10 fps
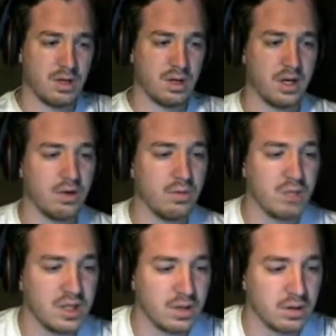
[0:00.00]
I don't
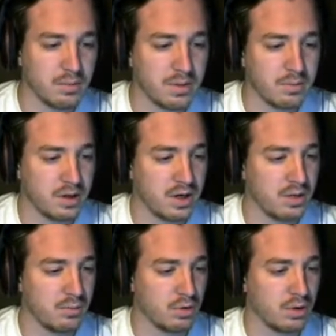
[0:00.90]
need her memory
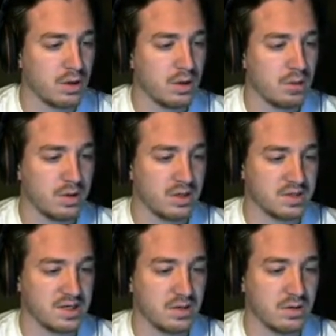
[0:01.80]
anymore because
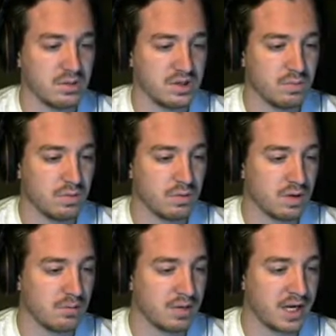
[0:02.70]
I know she won't
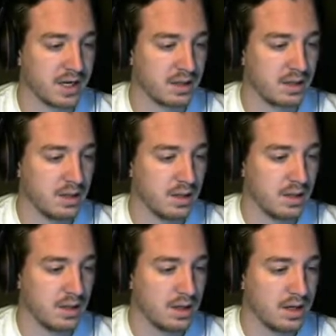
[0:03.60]
come back.
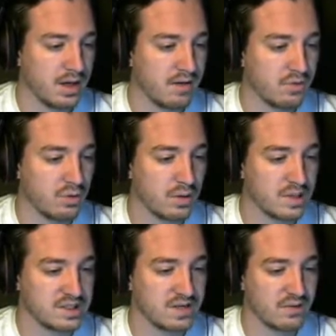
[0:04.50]
I have to
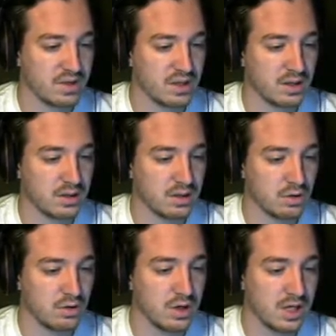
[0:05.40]
erase everything,
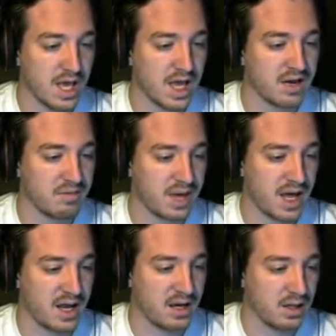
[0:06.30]
good and
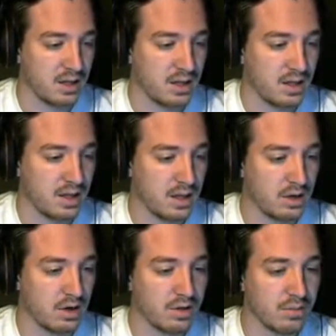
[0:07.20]
bad, and
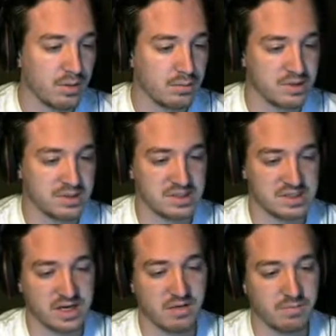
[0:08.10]
all the memories
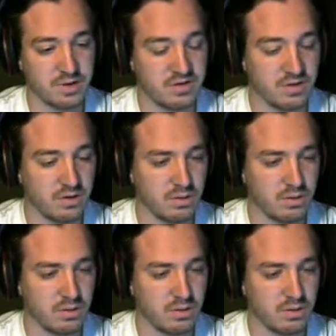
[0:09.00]
inside of me, too.